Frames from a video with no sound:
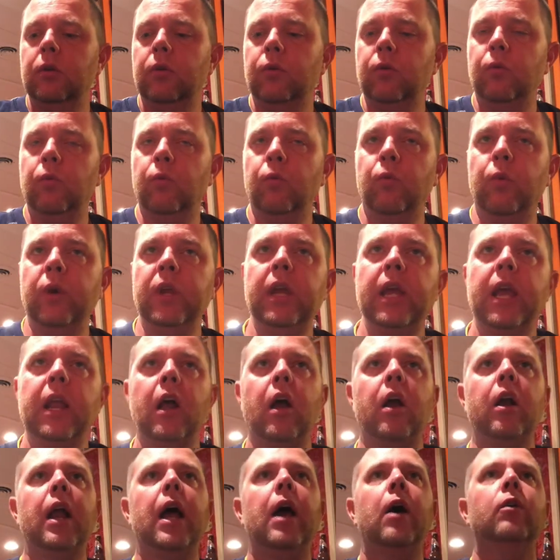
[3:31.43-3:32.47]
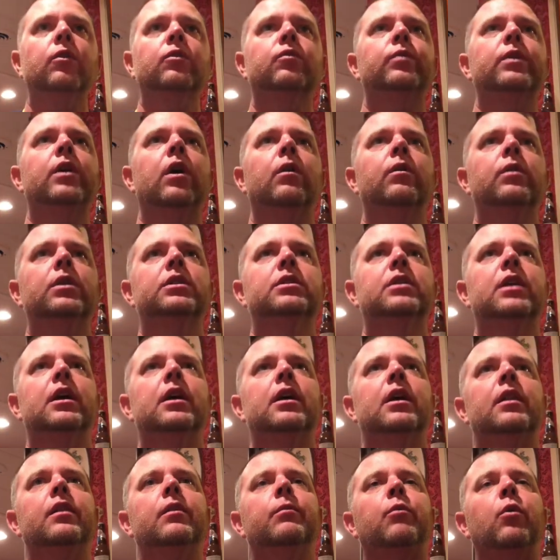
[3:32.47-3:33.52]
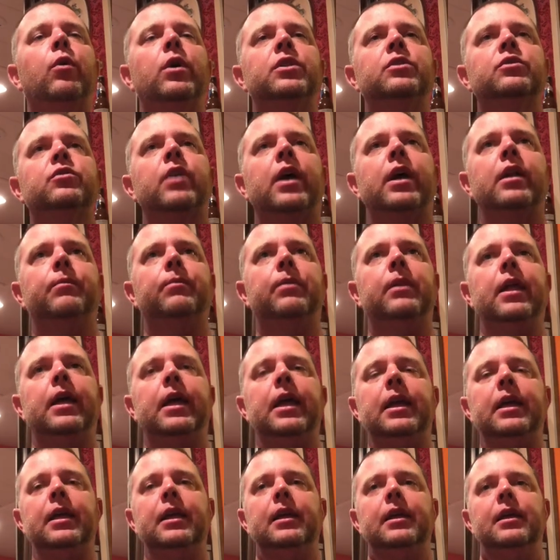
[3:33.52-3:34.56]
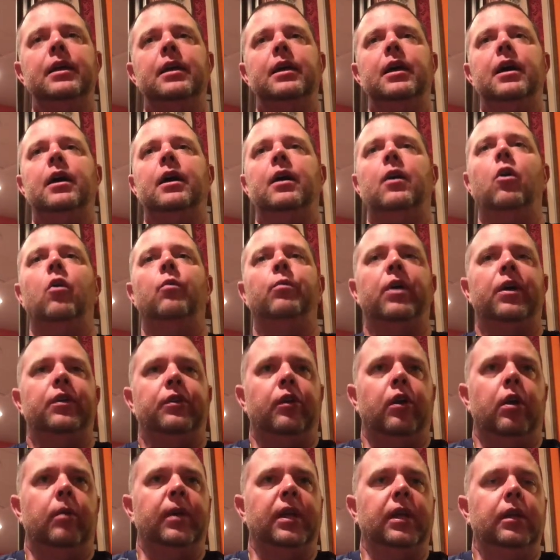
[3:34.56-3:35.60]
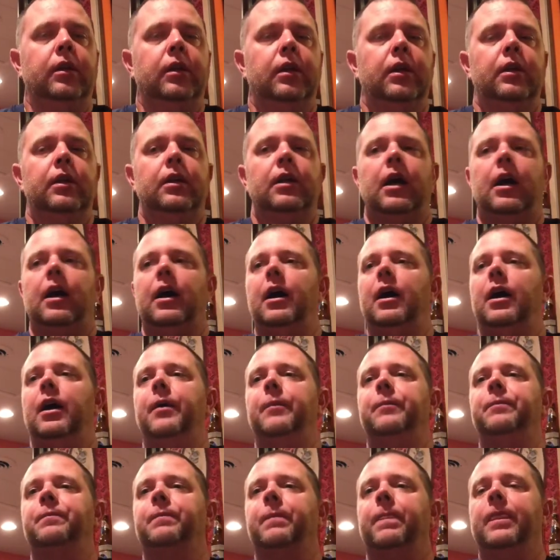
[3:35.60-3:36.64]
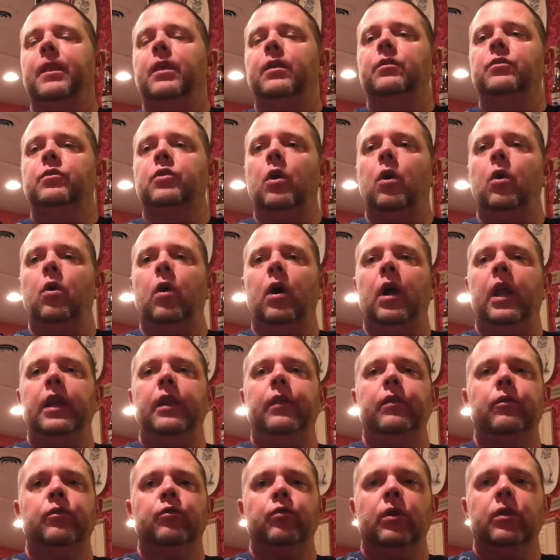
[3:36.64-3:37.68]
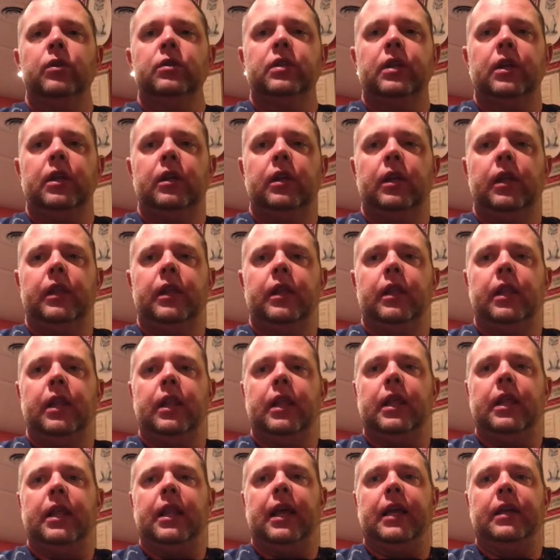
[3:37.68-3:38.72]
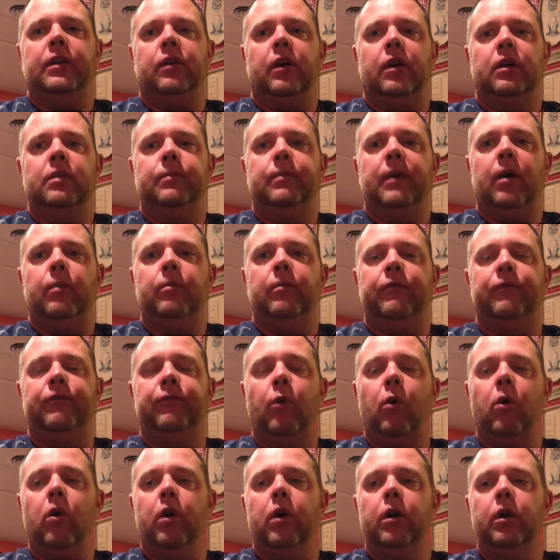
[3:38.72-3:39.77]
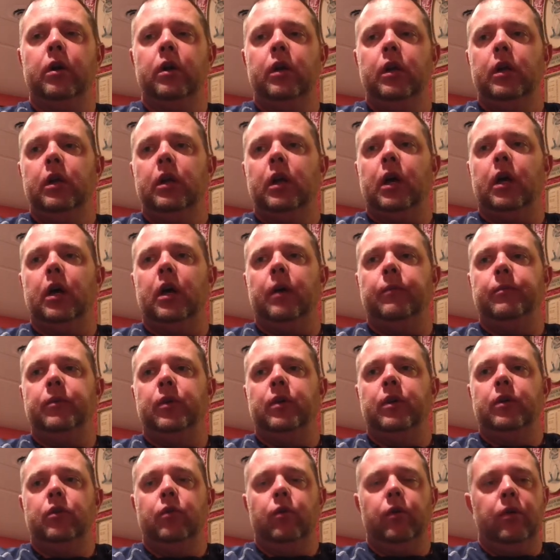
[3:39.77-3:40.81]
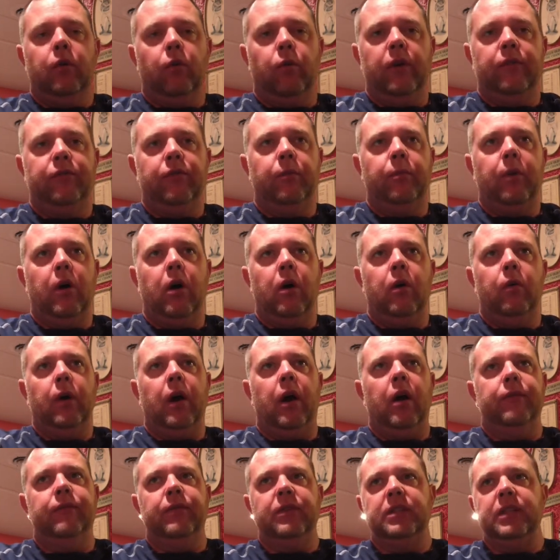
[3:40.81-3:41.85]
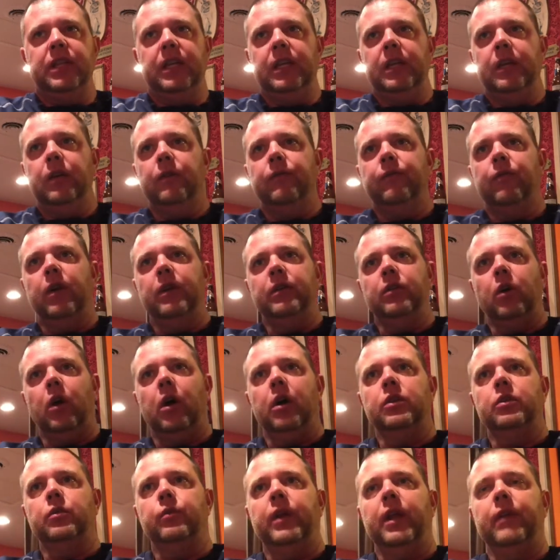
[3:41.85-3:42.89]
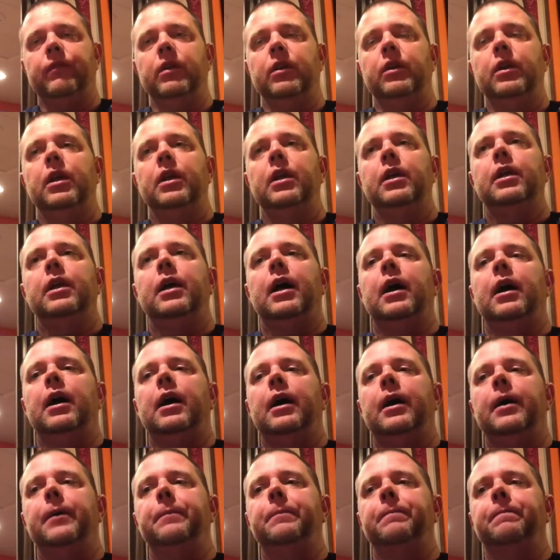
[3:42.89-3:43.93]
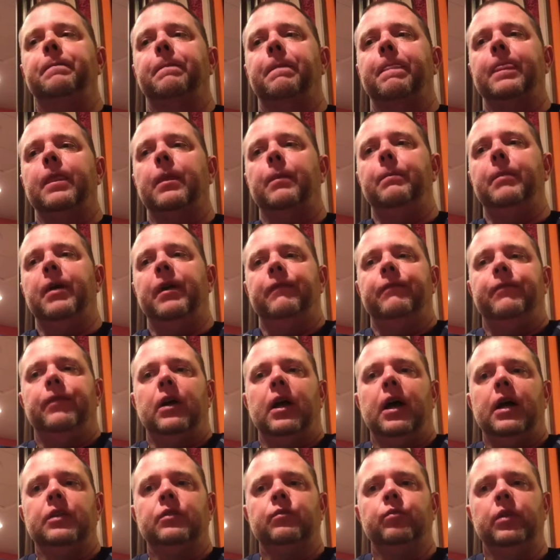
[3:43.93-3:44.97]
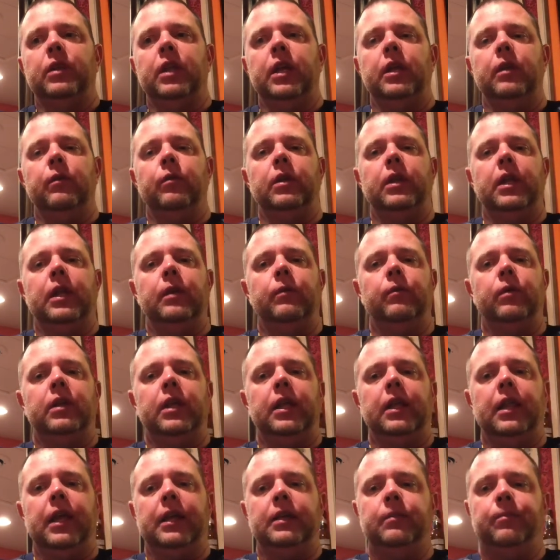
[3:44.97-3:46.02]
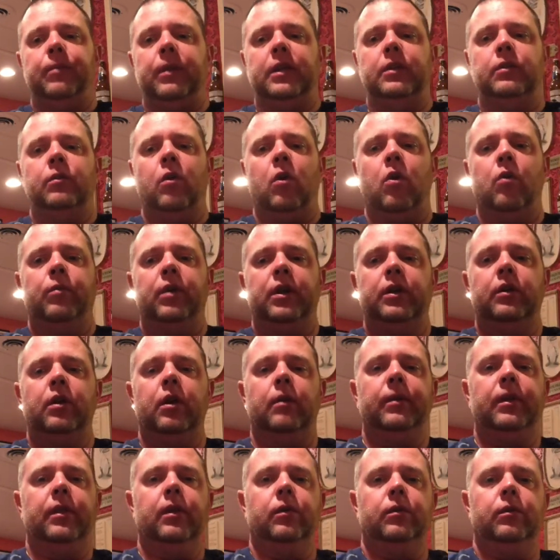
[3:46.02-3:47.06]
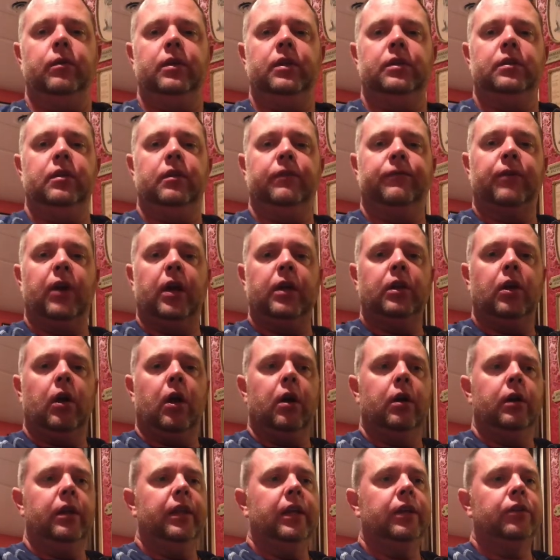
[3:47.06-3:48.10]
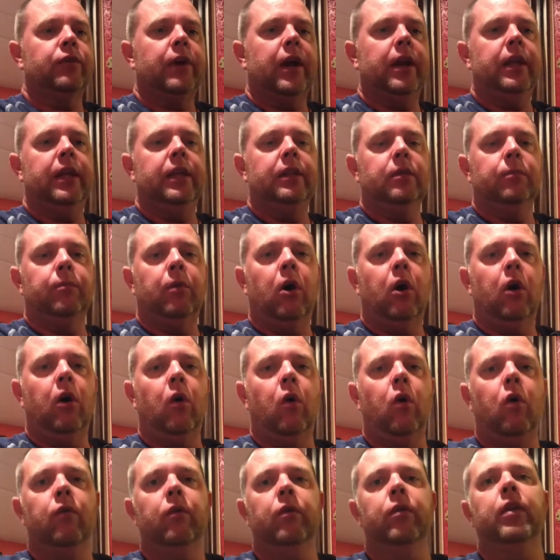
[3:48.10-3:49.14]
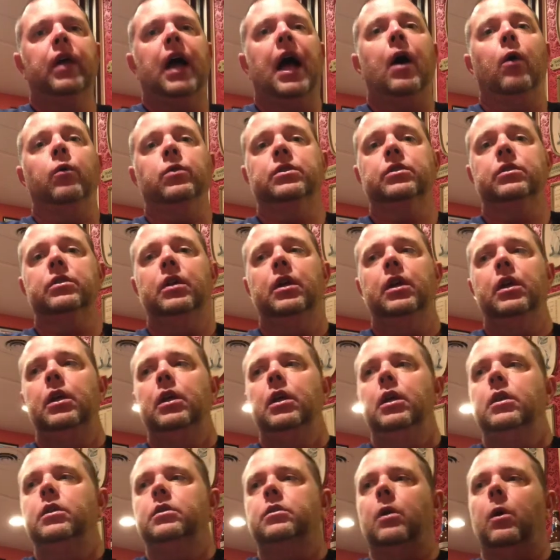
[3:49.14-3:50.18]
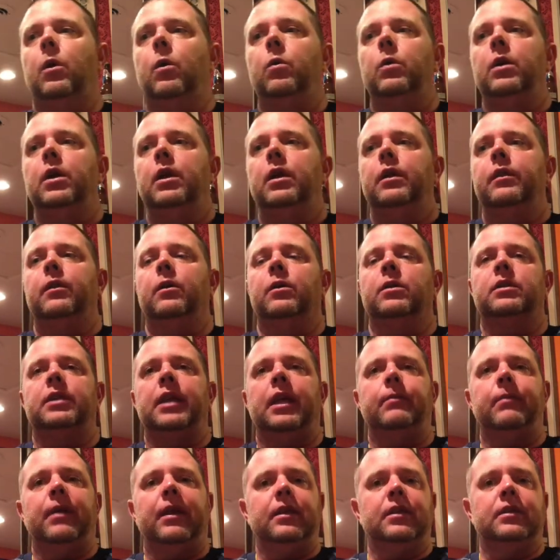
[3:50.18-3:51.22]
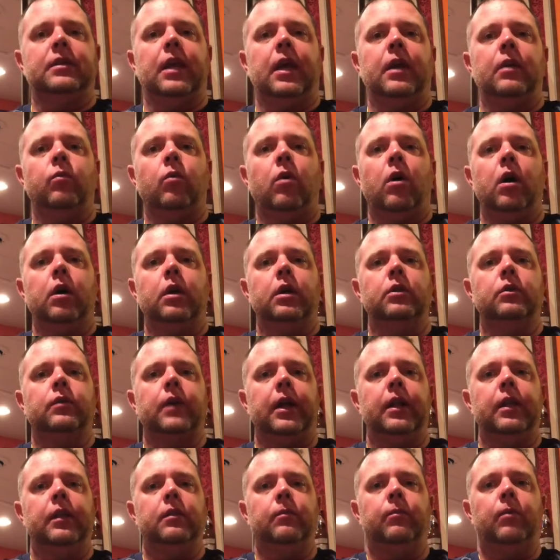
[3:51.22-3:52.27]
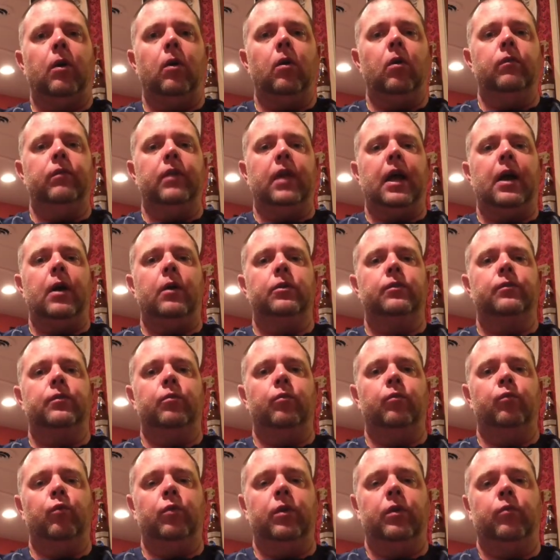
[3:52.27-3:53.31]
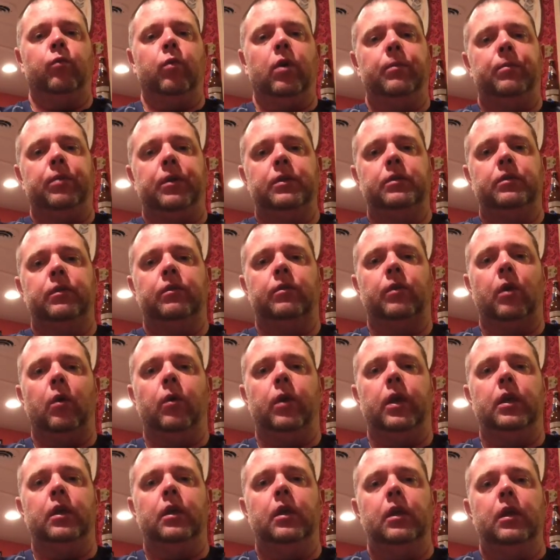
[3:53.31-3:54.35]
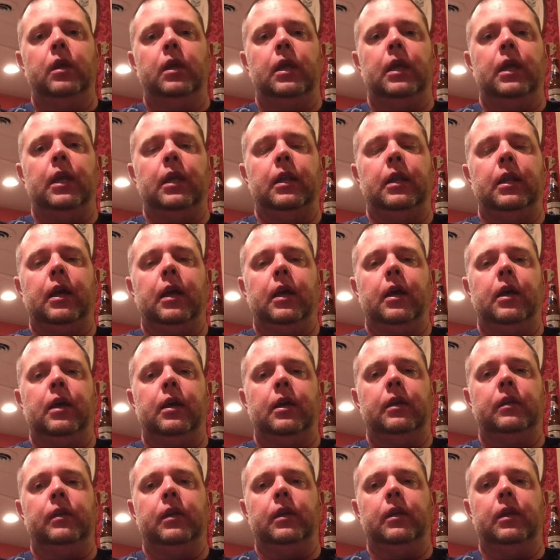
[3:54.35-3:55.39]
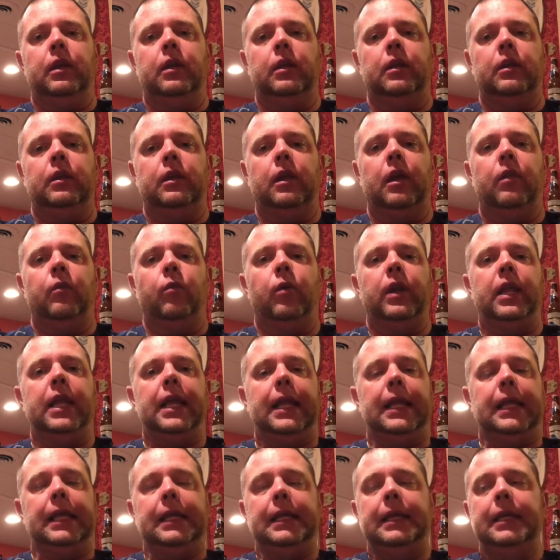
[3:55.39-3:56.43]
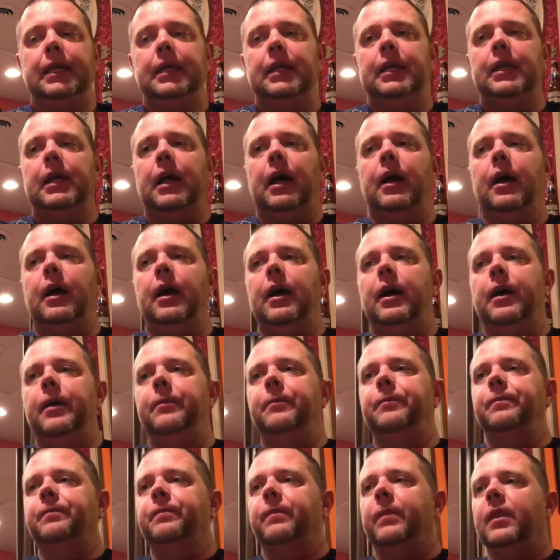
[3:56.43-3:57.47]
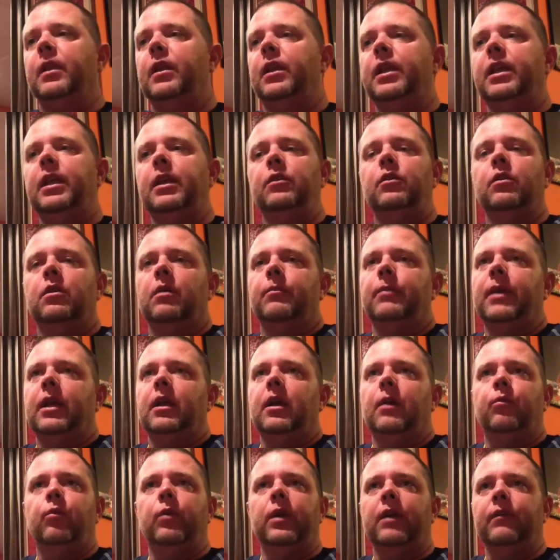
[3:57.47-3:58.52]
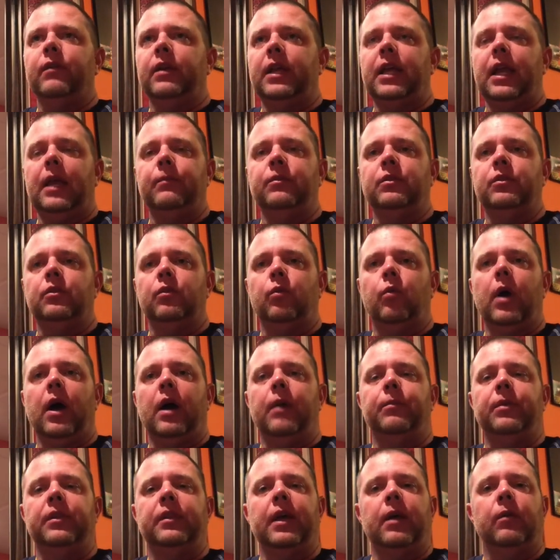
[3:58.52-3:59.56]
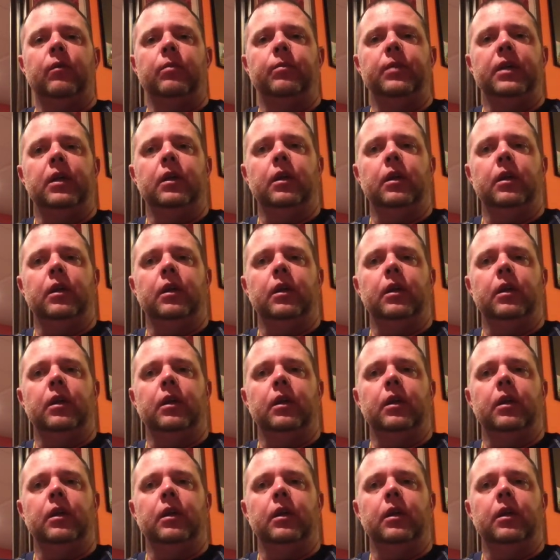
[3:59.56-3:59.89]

we at our house, we always, the boys try to play home run derby. So any of the drills that I talked about before, you can do with a wiffle ball off a tee or front toss or whatever. But for us, when they like to play home run derby, they'll do this in the front yard, and they try to hit the ball over the house. So they'll stand by the sidewalk and try to hit the ball over the house with one person throwing and the other one hitting. And again, you can make up whatever games that you want, but that would be a